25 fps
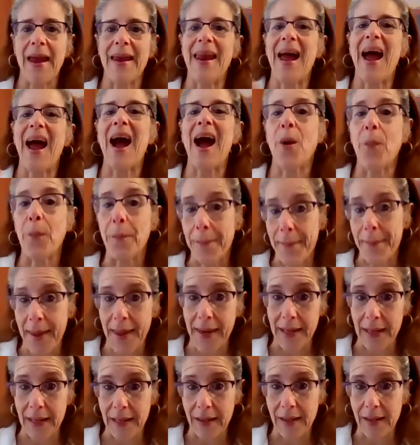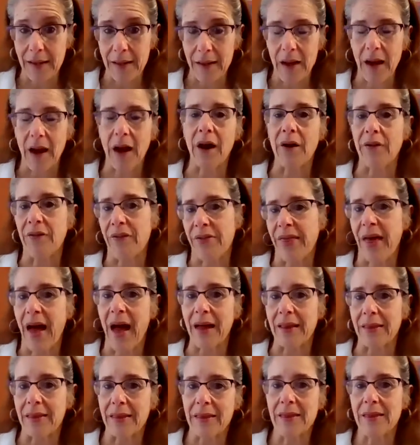and how many of
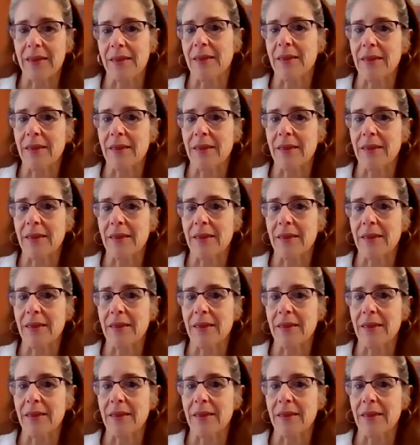that